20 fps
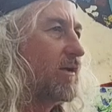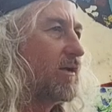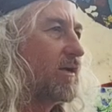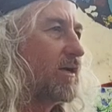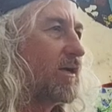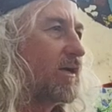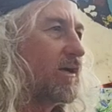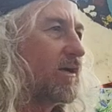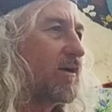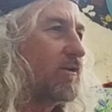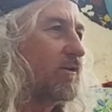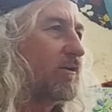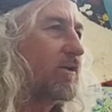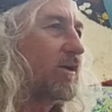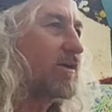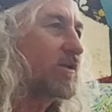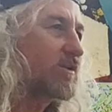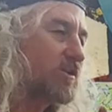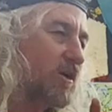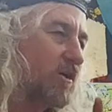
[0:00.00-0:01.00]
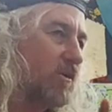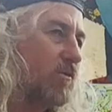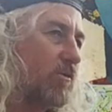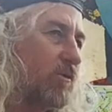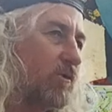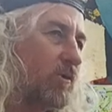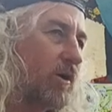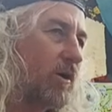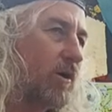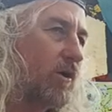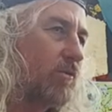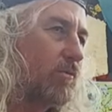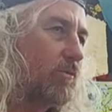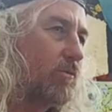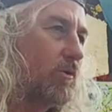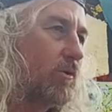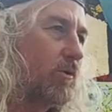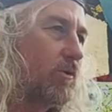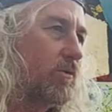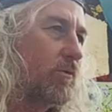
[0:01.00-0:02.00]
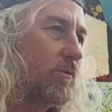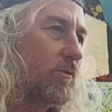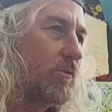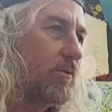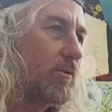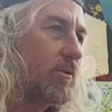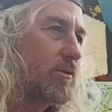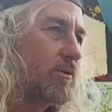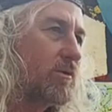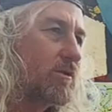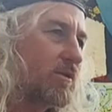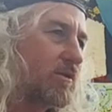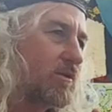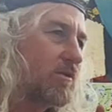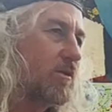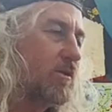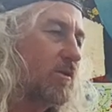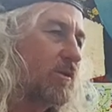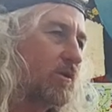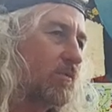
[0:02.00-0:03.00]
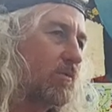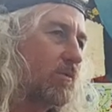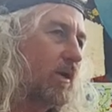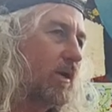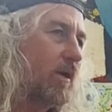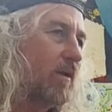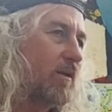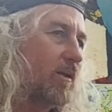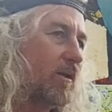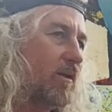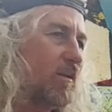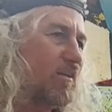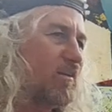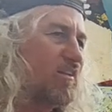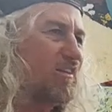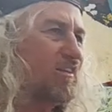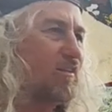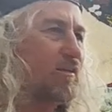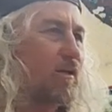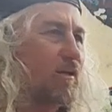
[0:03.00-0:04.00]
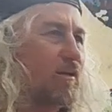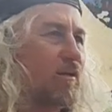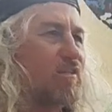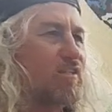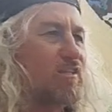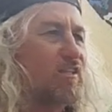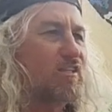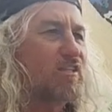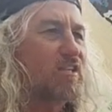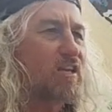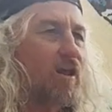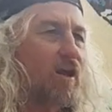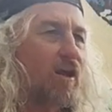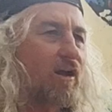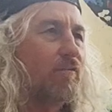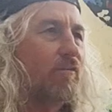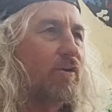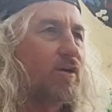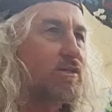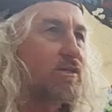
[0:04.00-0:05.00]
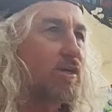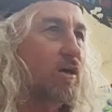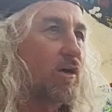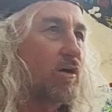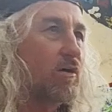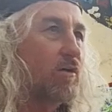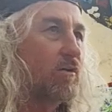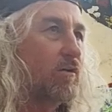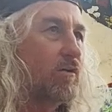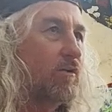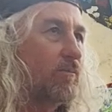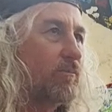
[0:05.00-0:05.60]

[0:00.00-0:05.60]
And you get the so-called art world, which is in a certain way, then it's just life as art.